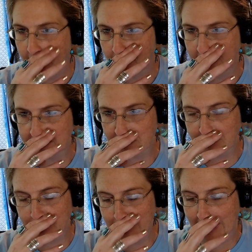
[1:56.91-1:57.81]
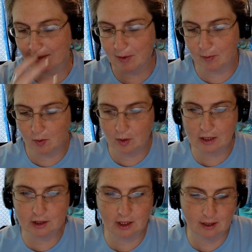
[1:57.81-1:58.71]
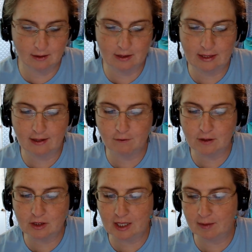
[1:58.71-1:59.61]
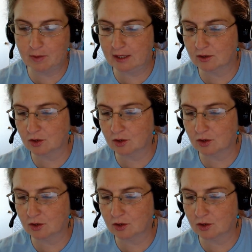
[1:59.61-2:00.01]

because we have a lot of people watching and a lot of different timelines